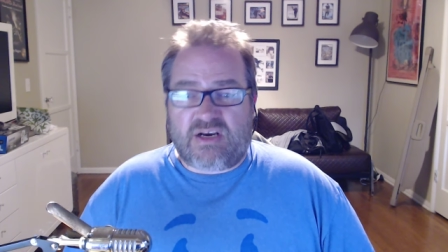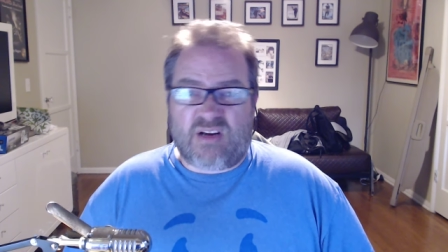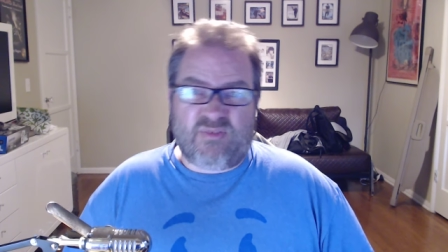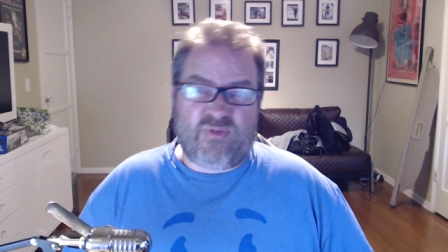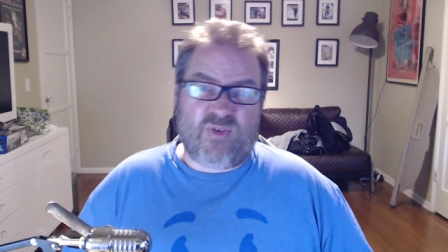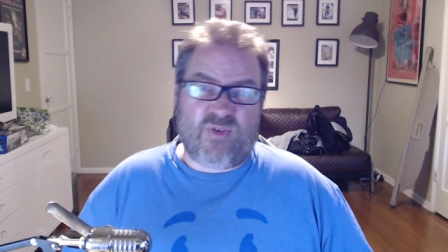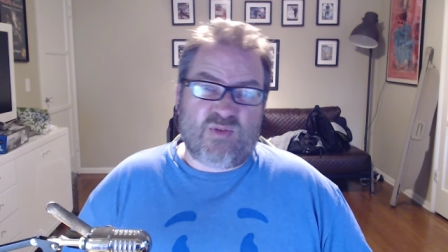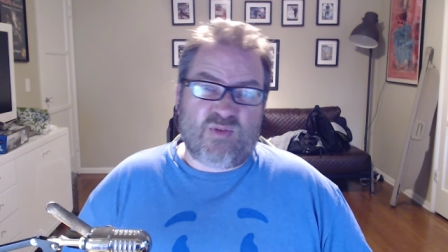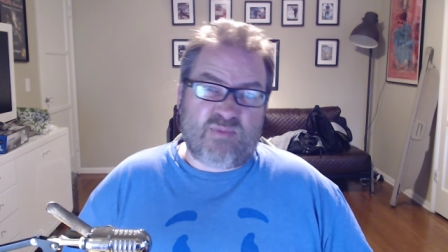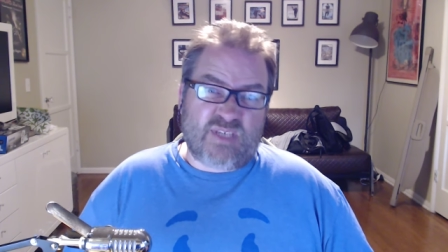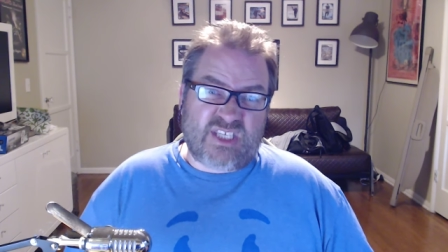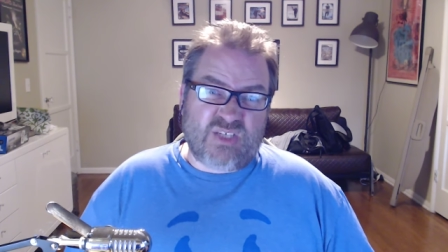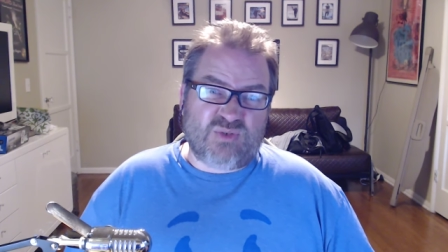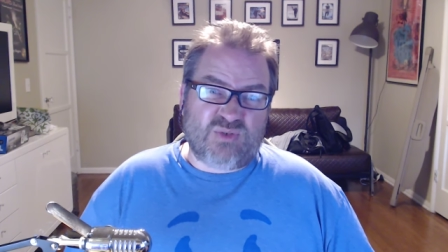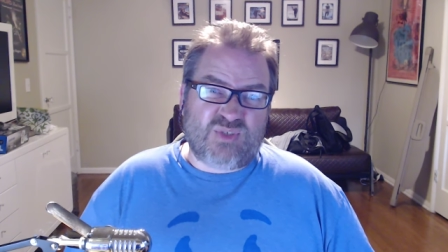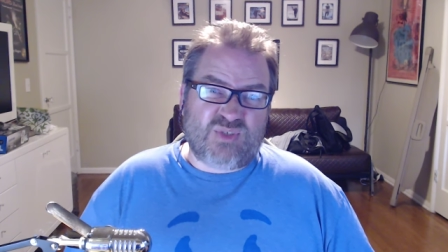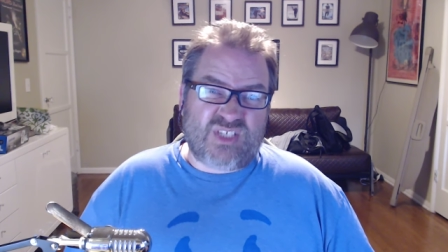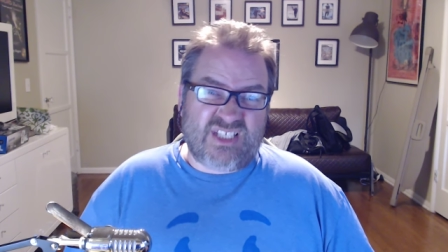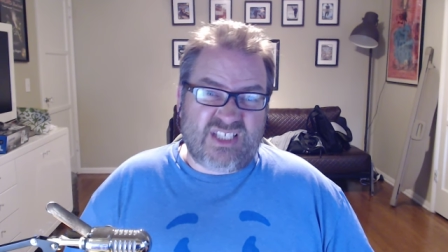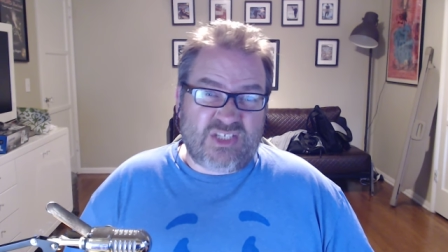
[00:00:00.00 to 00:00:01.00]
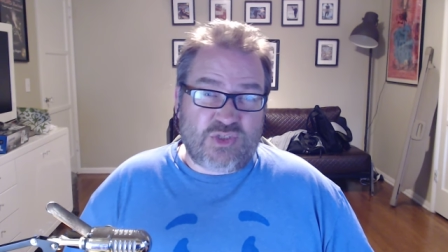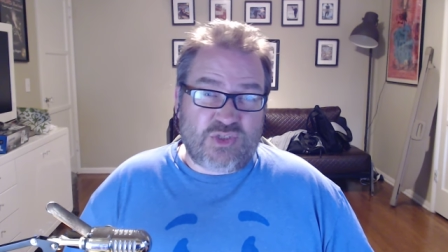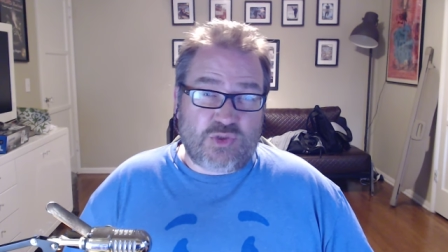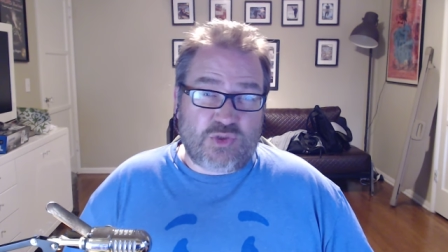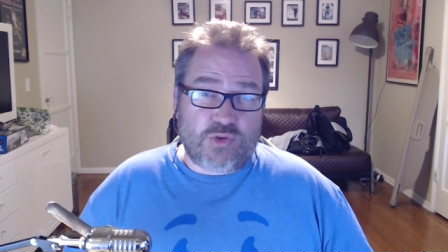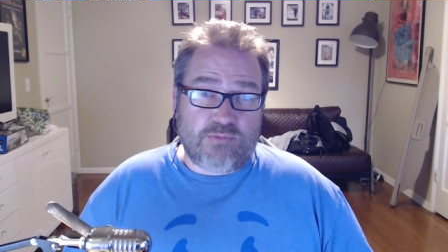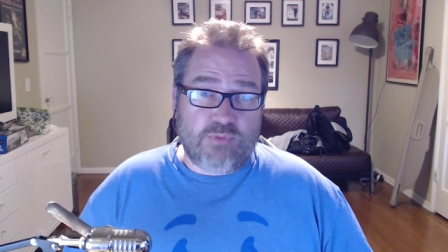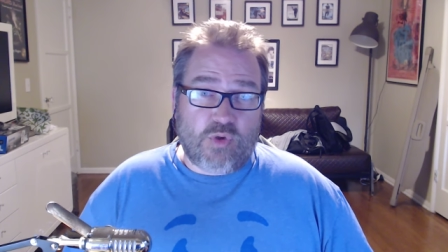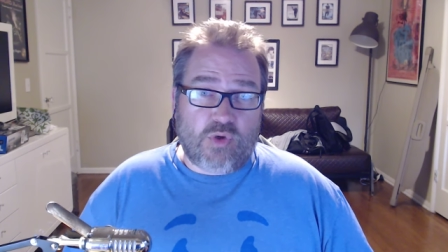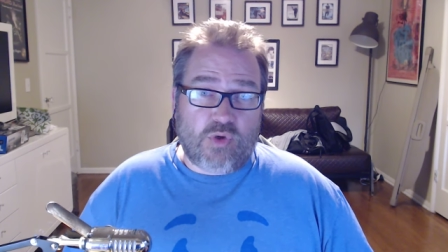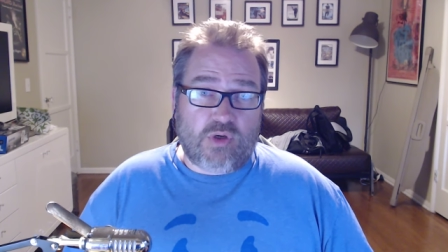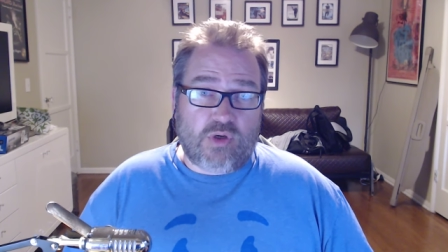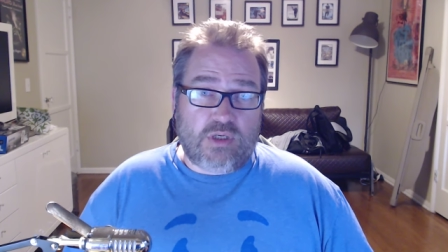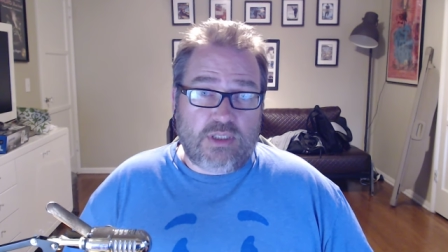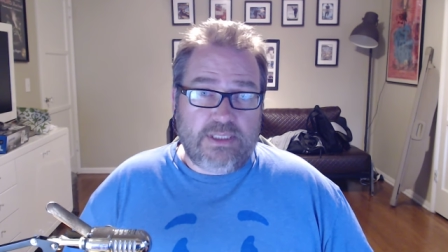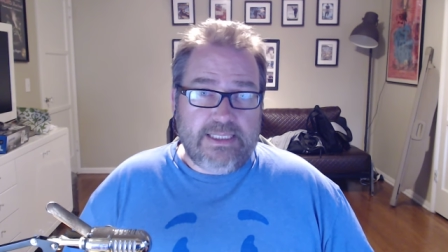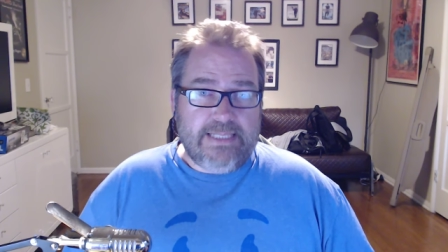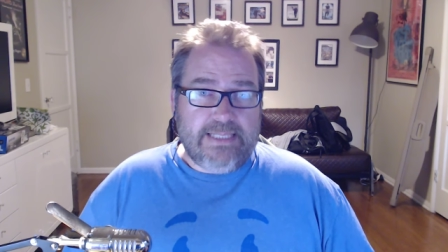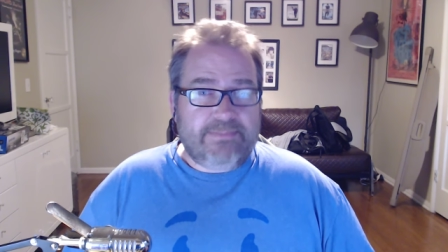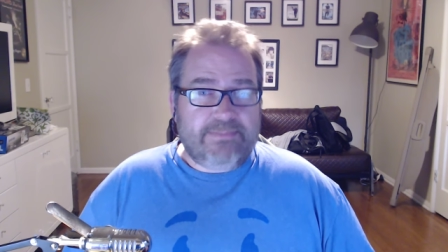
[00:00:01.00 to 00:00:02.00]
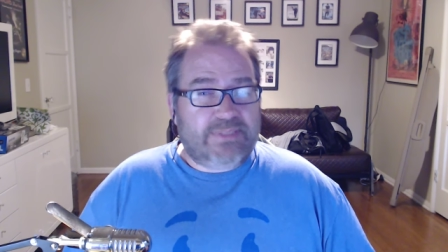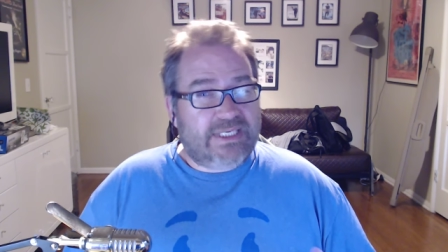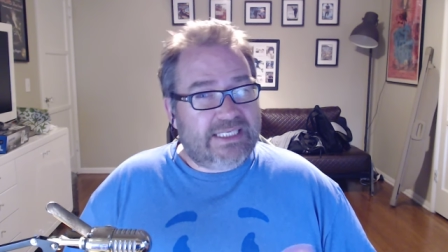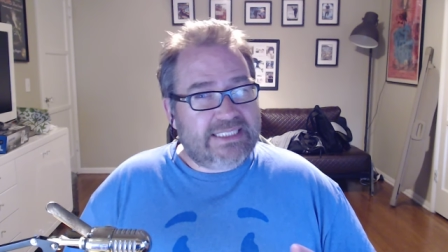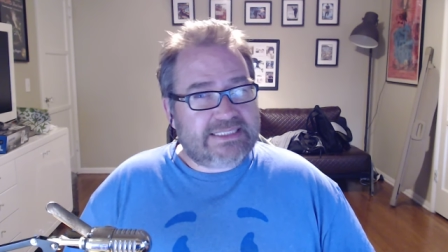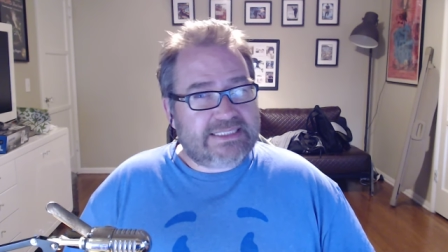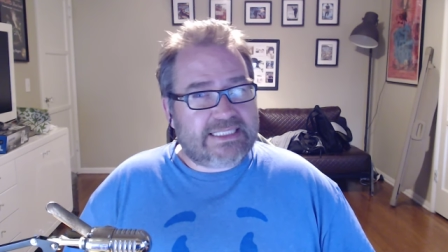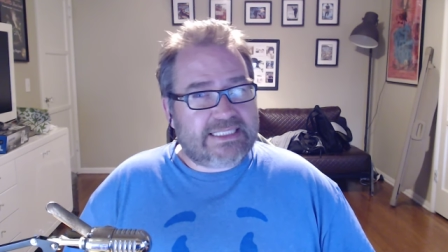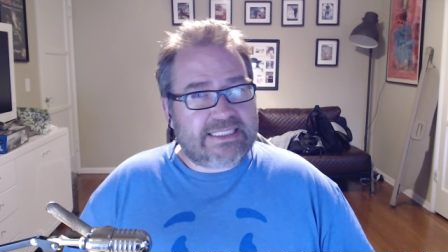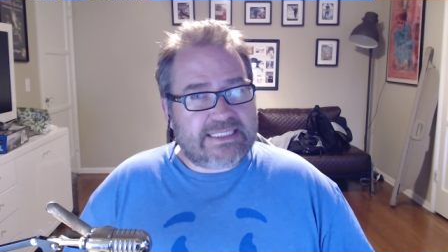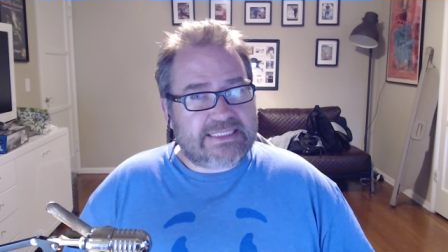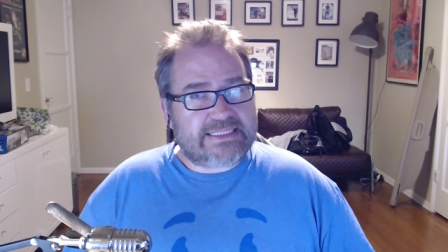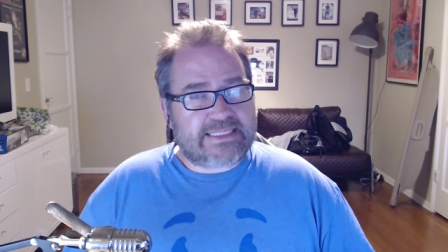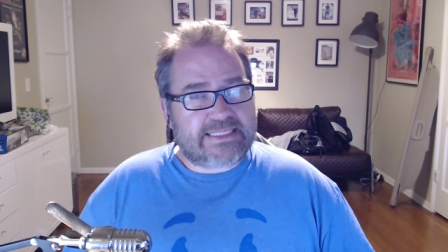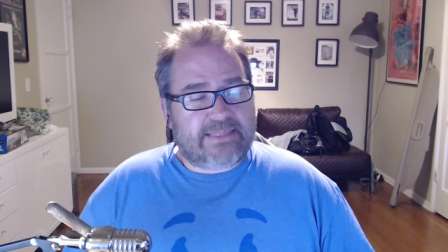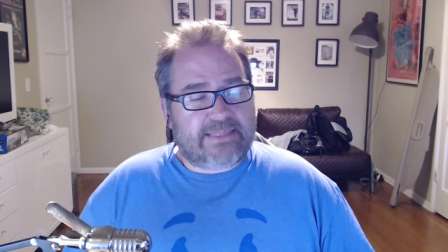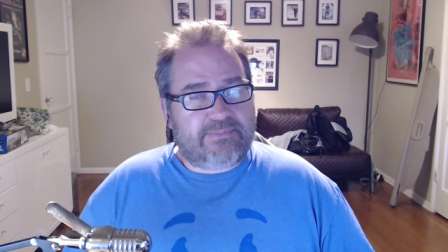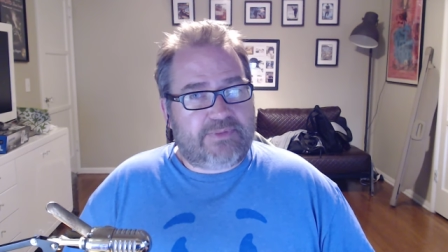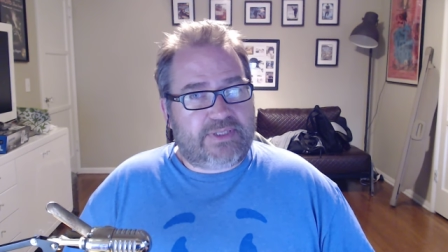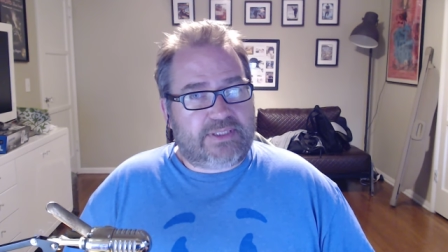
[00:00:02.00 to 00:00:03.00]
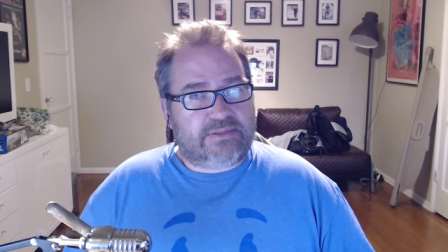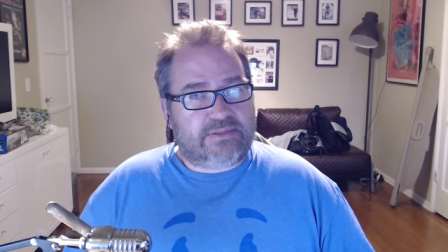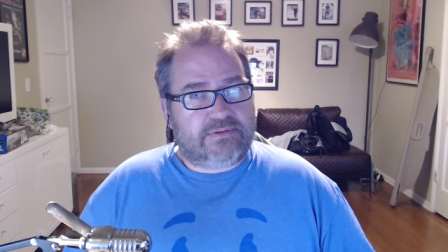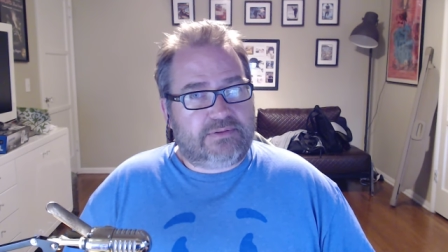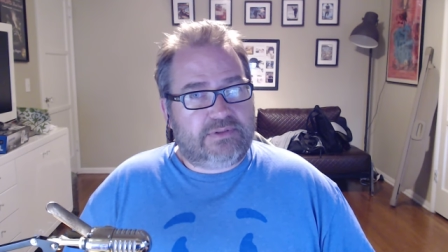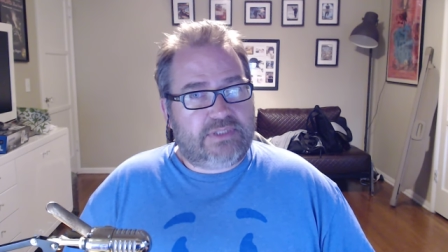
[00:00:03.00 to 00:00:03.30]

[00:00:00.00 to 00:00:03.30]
I feel a bit guilty I didn't do more, but at least I did something.